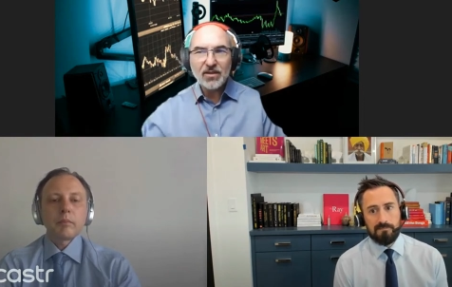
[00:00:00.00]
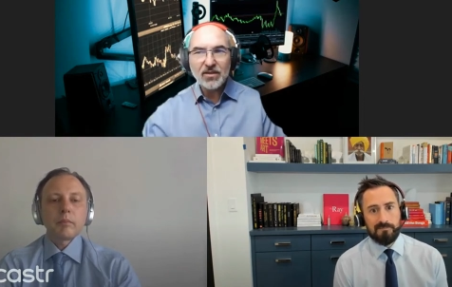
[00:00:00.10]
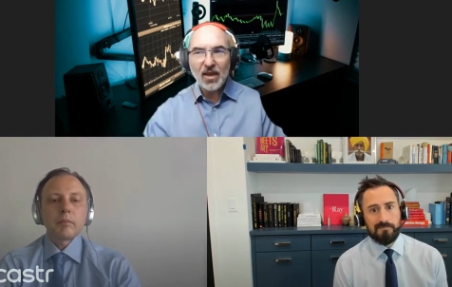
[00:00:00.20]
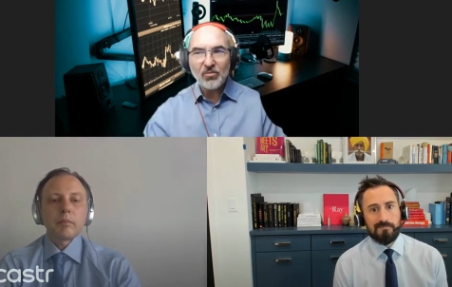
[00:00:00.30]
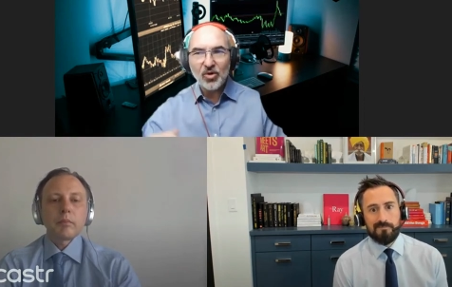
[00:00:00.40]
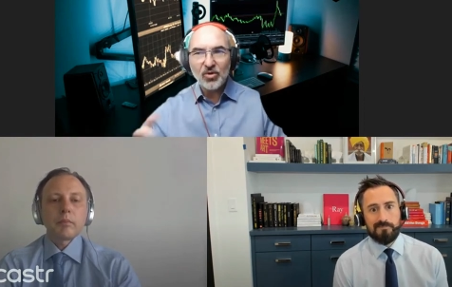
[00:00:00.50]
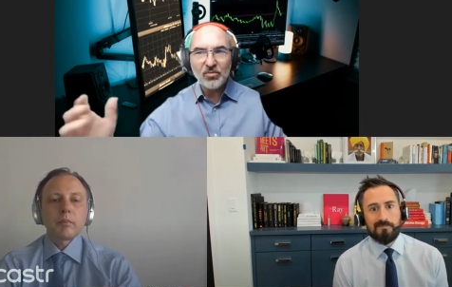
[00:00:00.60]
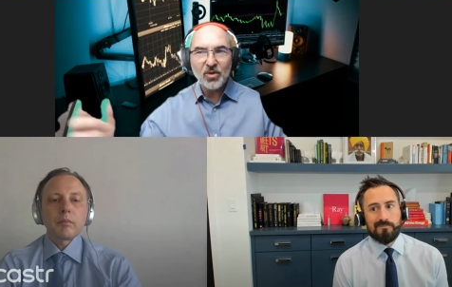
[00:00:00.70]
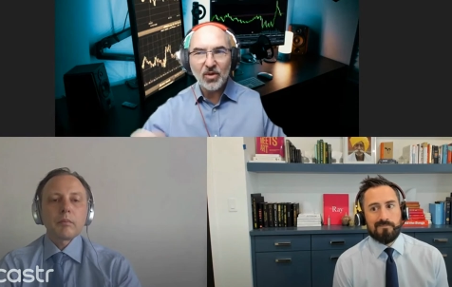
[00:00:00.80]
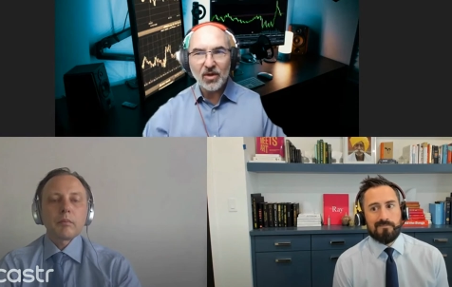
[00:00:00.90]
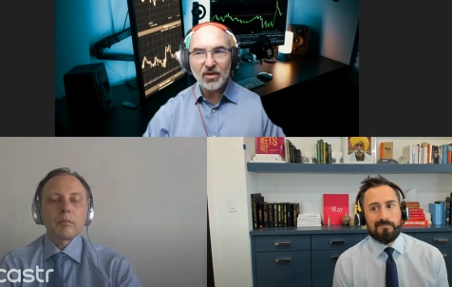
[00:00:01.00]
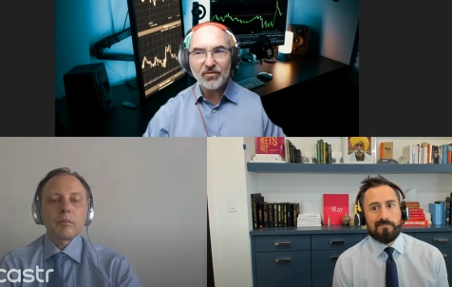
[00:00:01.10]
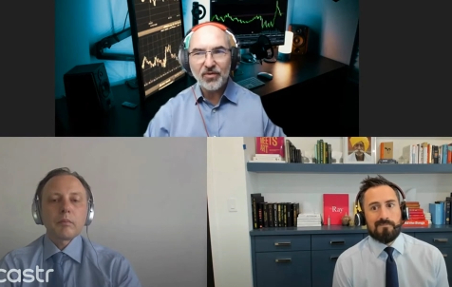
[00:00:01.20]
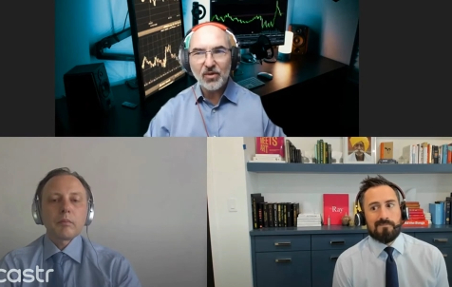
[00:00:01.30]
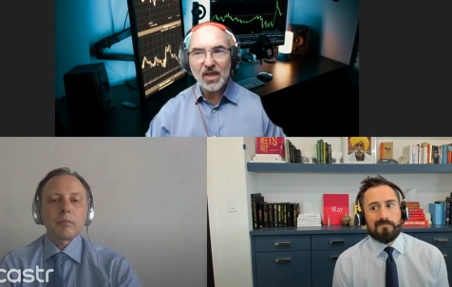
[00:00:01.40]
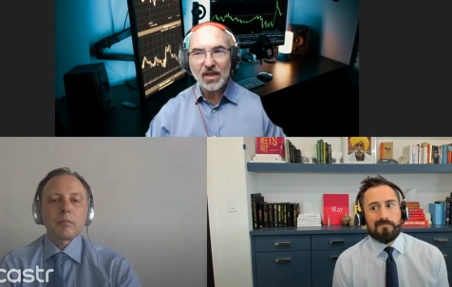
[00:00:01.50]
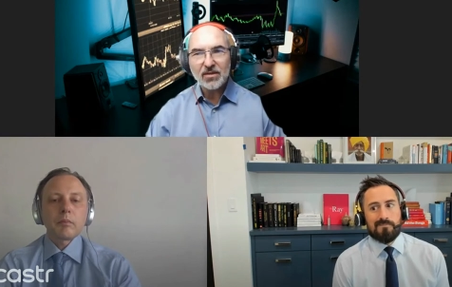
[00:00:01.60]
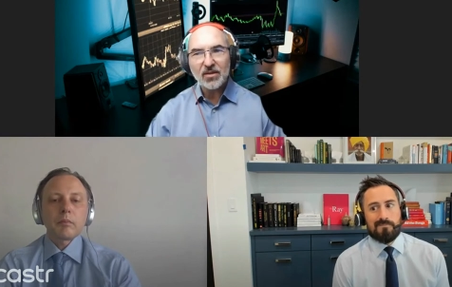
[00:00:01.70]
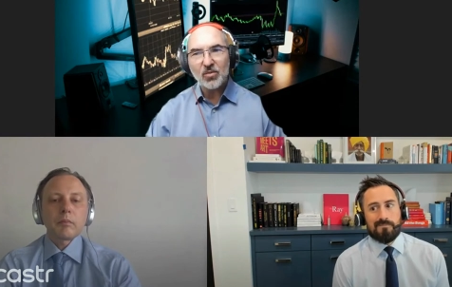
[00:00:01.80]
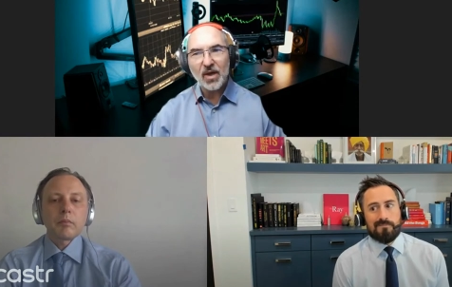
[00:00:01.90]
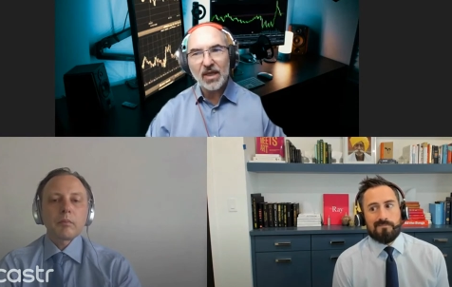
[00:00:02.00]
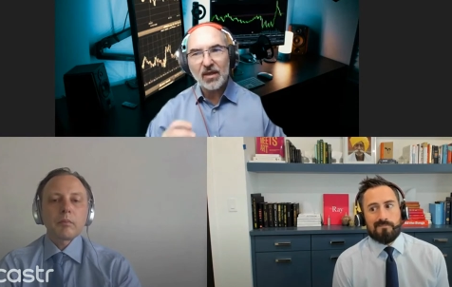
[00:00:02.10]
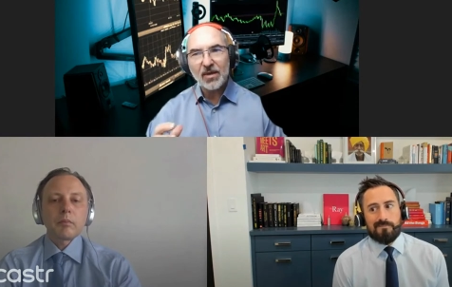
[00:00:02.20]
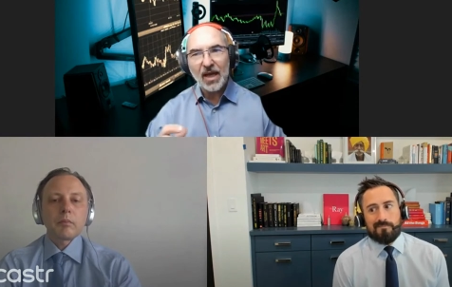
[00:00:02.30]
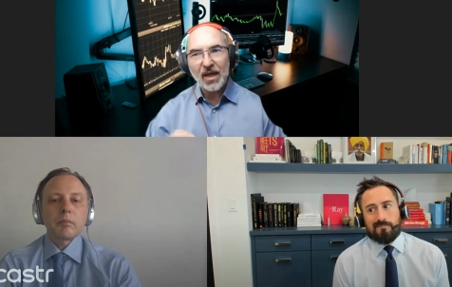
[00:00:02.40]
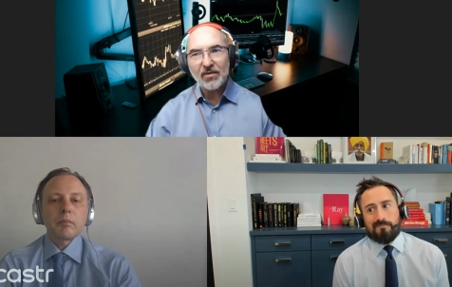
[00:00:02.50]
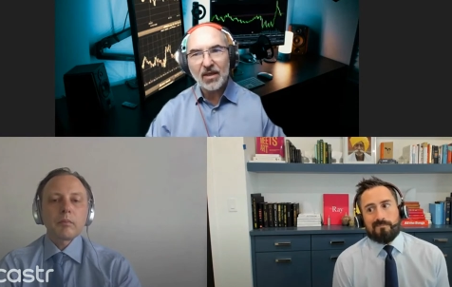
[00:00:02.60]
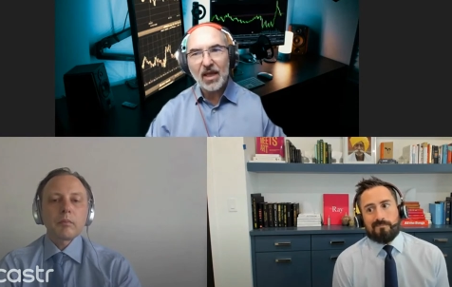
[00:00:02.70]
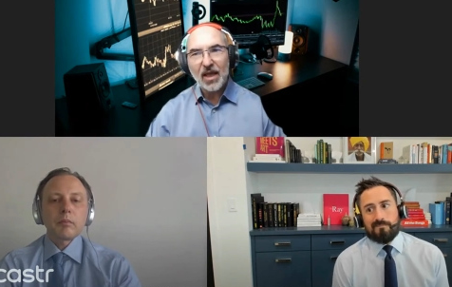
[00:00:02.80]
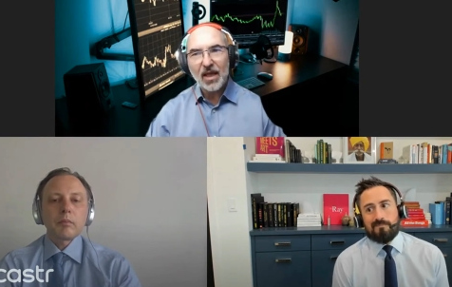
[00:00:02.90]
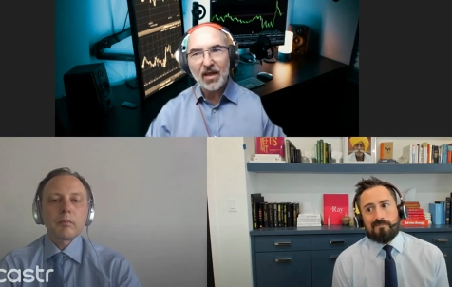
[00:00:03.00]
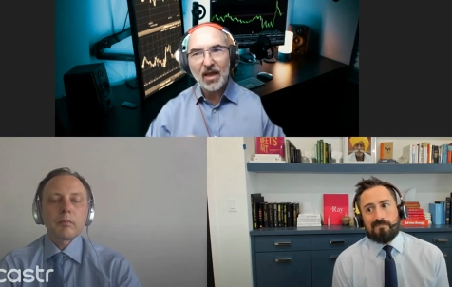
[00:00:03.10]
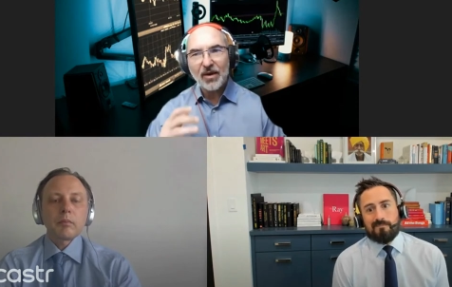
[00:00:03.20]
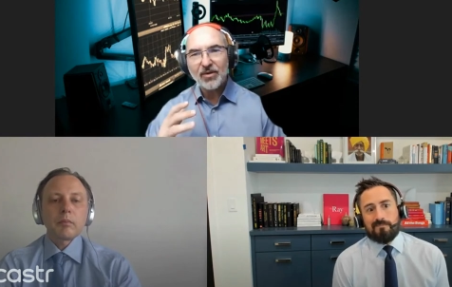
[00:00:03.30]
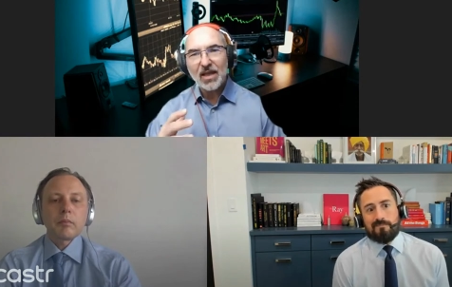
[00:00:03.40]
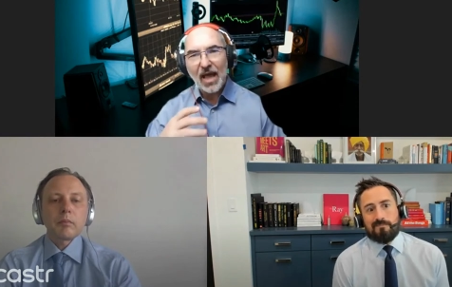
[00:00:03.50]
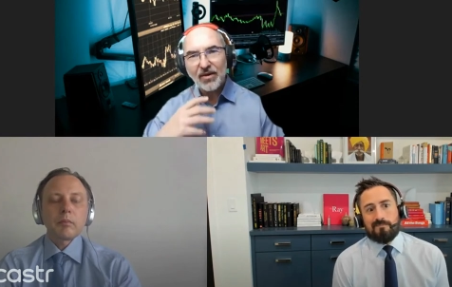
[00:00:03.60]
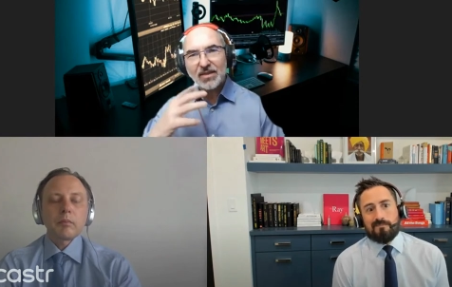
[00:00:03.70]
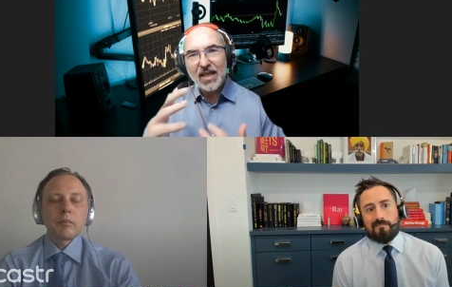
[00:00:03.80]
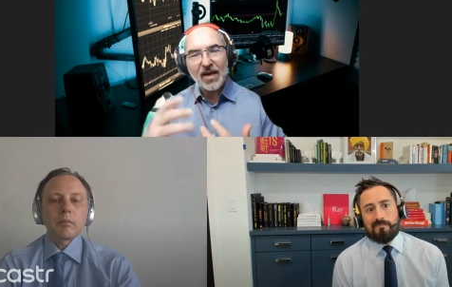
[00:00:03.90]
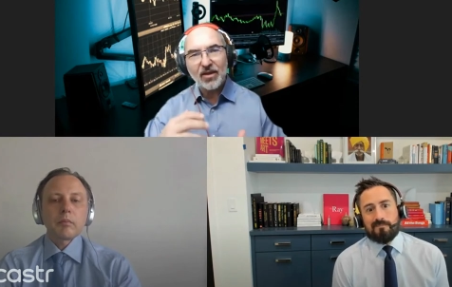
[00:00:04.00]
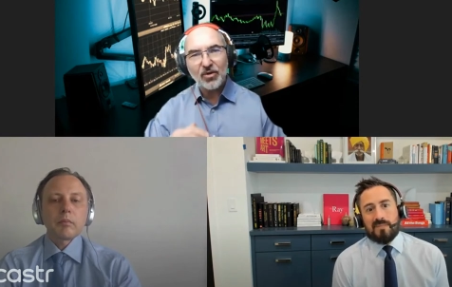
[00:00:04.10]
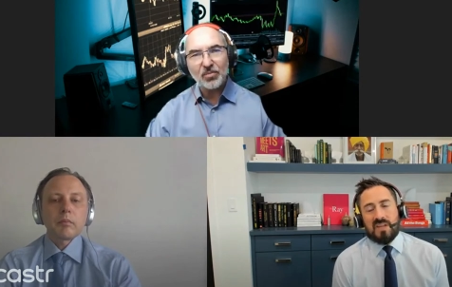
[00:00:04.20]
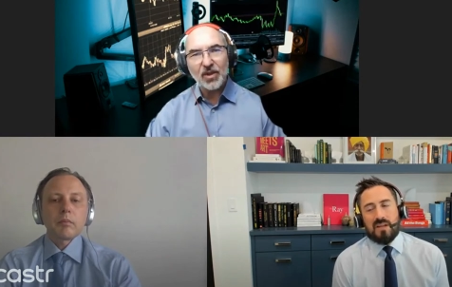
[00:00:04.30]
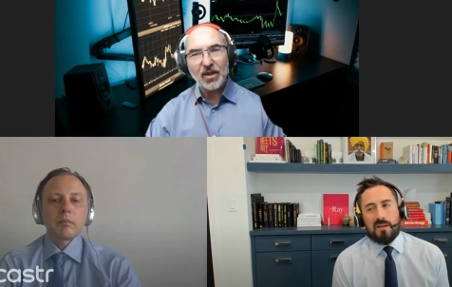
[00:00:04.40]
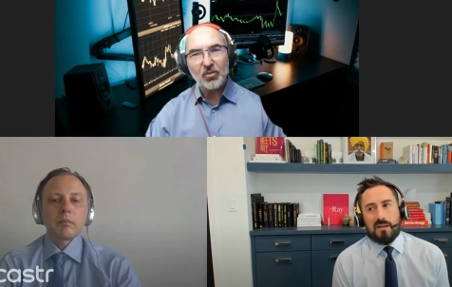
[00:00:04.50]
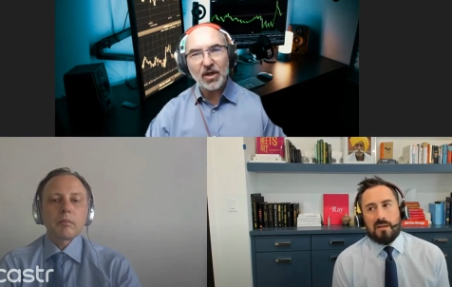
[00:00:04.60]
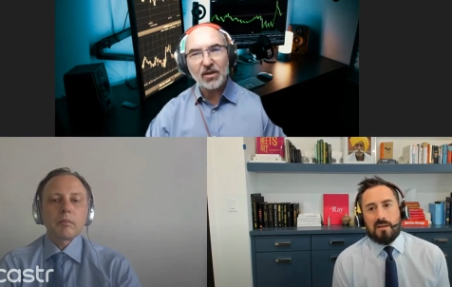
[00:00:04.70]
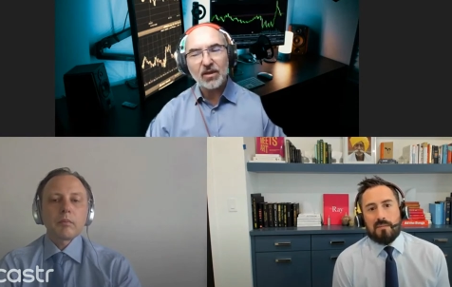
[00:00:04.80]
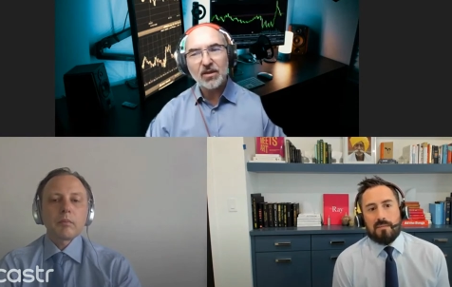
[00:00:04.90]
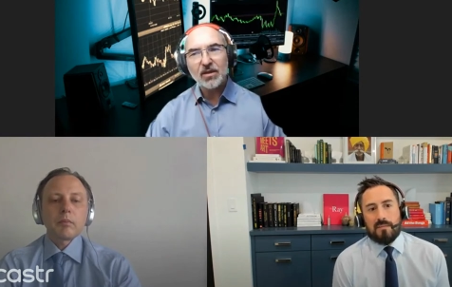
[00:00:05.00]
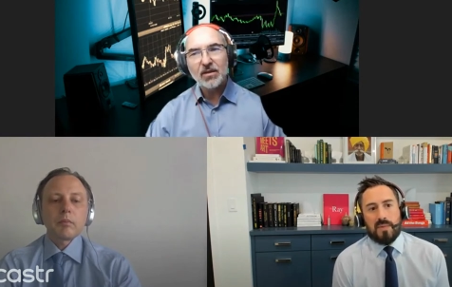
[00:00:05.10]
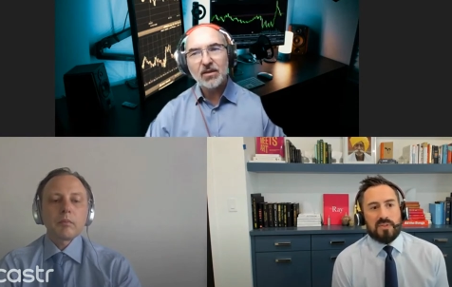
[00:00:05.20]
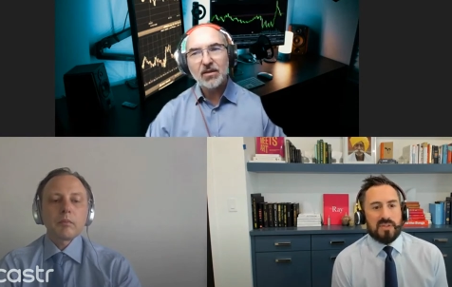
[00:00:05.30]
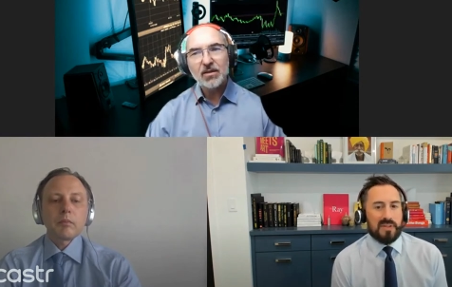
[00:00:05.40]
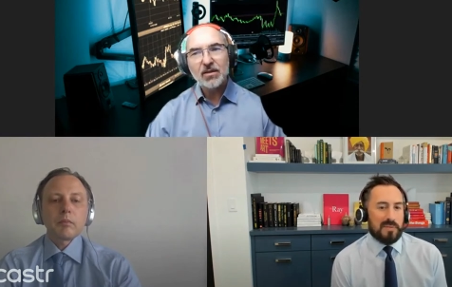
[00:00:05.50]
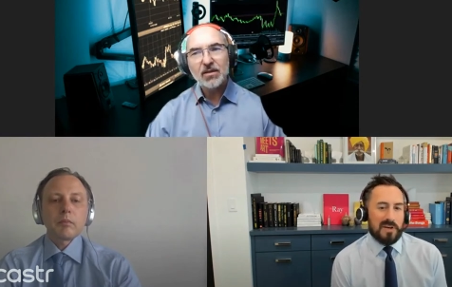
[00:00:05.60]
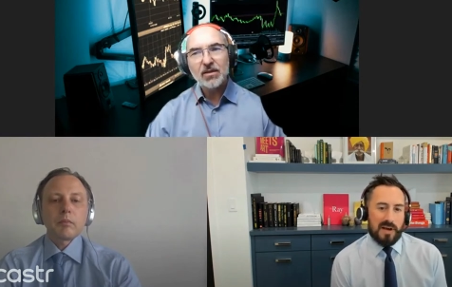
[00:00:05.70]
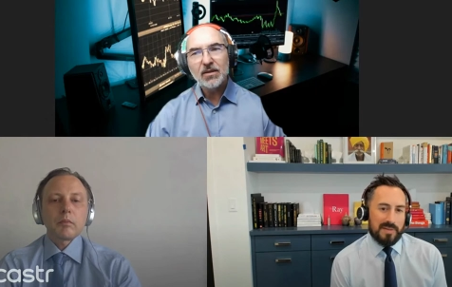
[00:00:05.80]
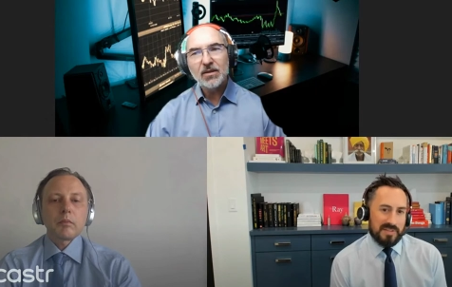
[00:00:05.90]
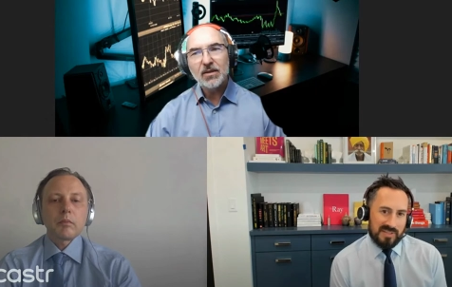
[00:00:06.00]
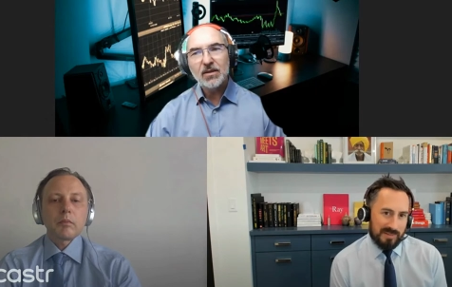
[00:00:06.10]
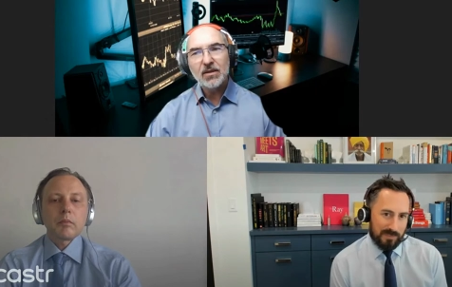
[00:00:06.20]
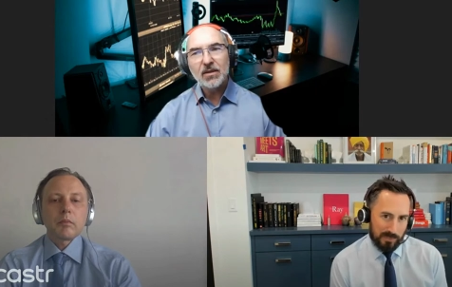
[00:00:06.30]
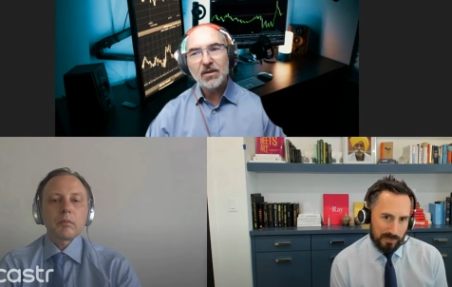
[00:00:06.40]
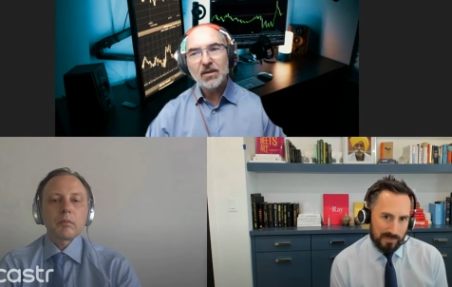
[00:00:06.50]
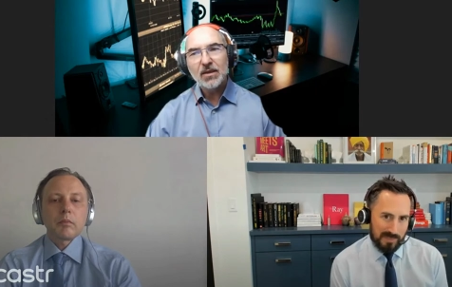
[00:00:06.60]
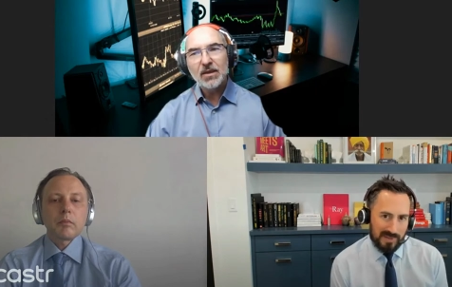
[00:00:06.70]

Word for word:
Speaker 1: the same room or a few desks away? I mean, how, how does, how does that interplay work?
Speaker 2: Most of them are not in the same room